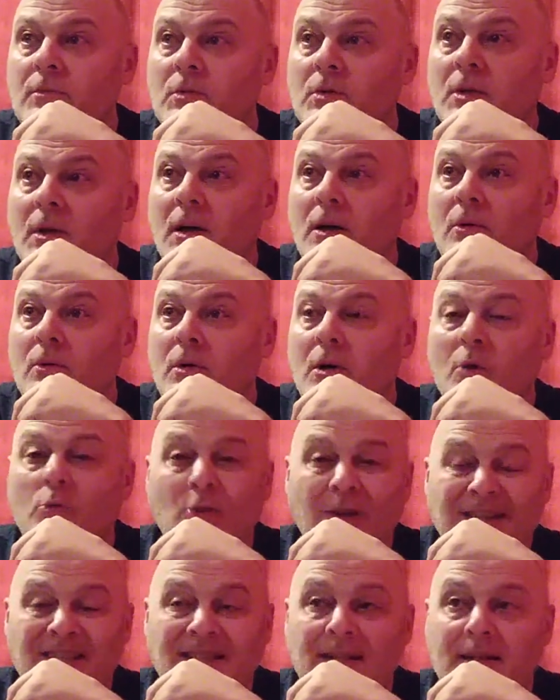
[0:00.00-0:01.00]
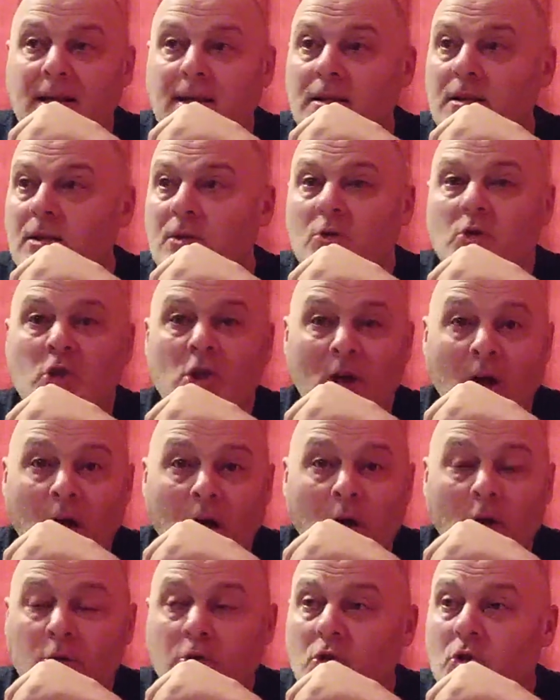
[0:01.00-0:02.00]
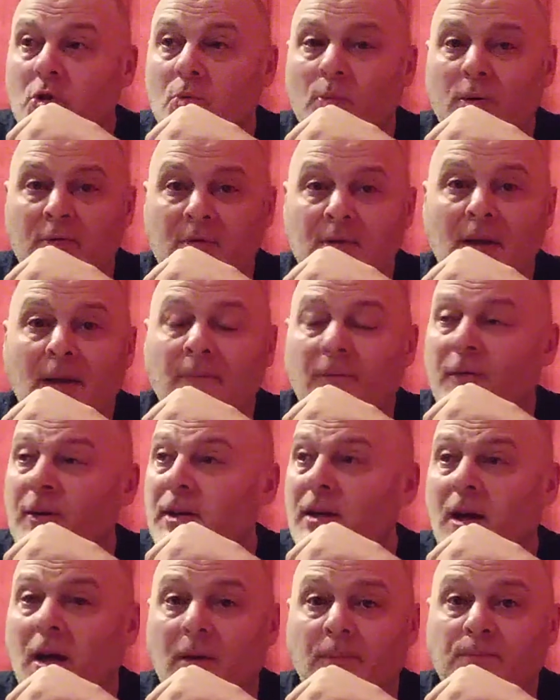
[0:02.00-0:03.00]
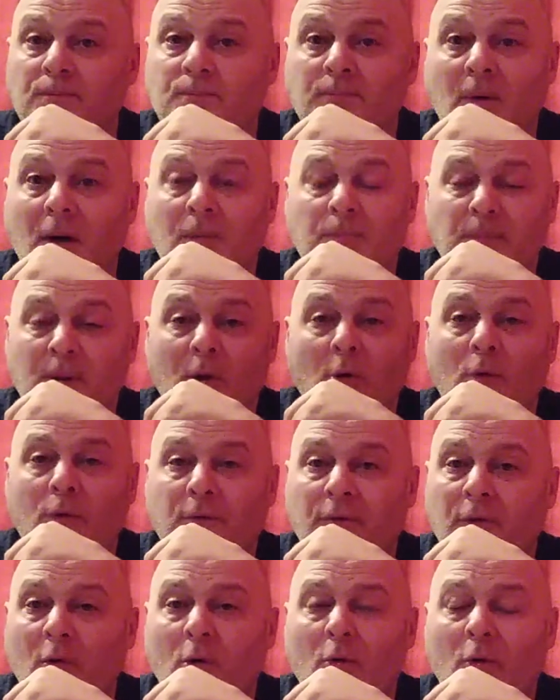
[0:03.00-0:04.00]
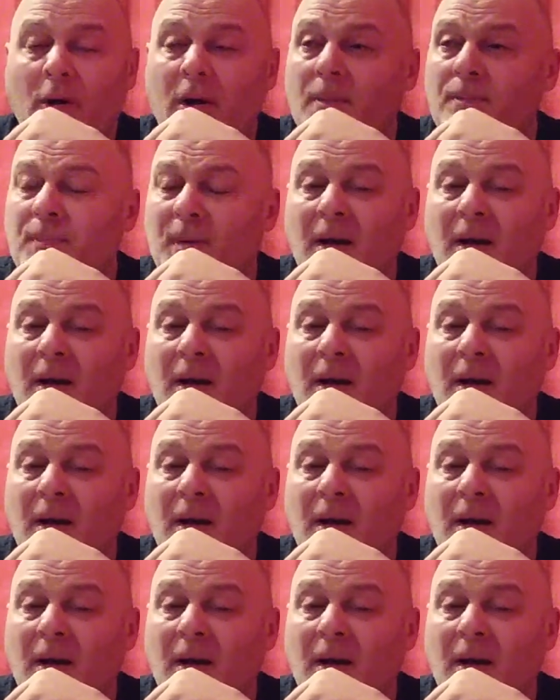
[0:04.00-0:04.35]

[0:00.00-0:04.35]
you know, arrested, charged with something, I'd be all for it.